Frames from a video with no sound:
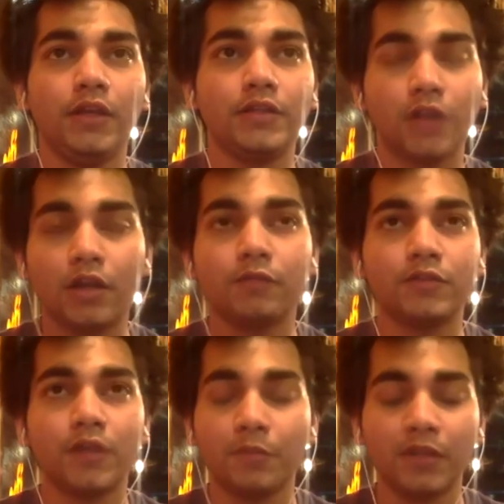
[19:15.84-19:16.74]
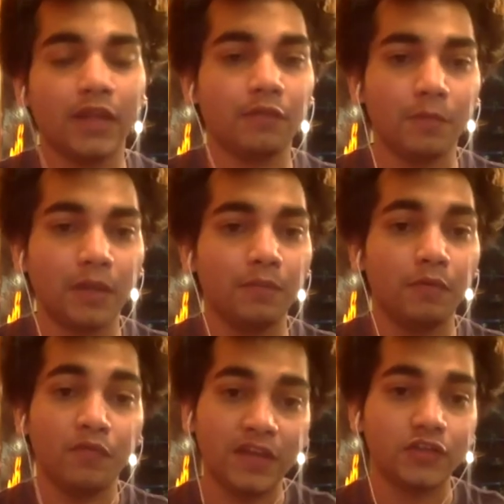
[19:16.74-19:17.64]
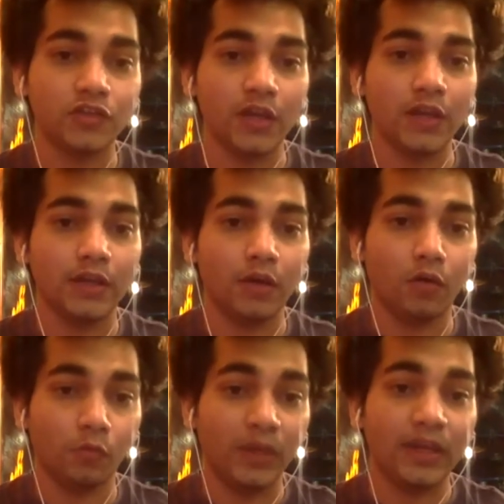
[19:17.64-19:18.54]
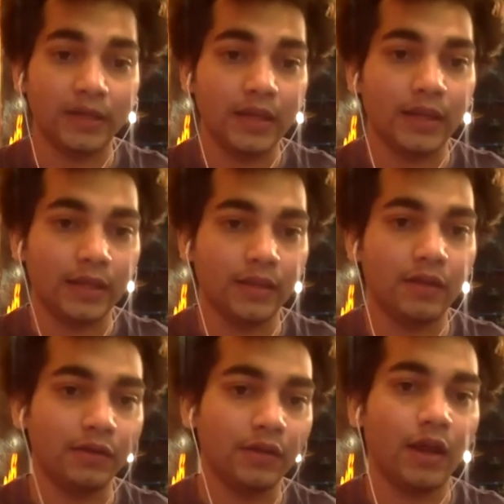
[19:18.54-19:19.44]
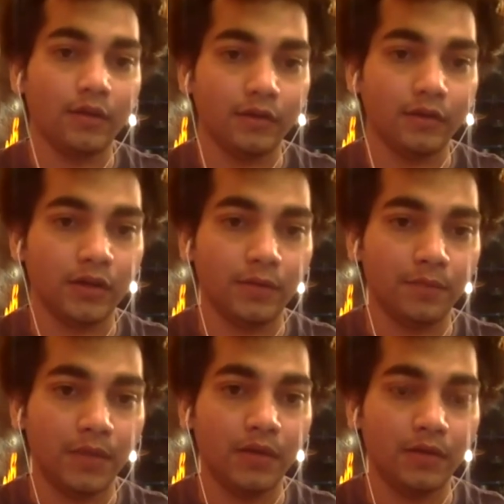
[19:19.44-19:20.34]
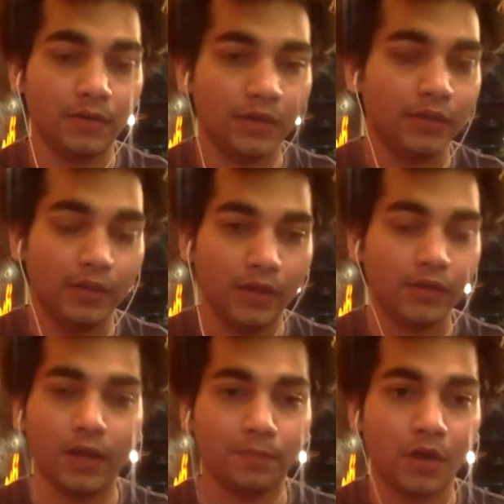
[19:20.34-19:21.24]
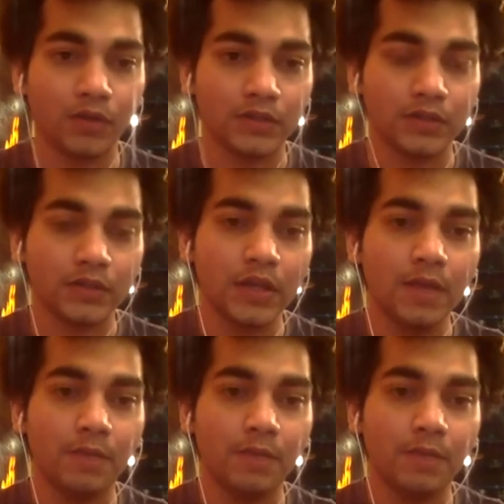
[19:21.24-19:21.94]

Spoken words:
not something that will become a weak chain or weak link in their entire in the entire process?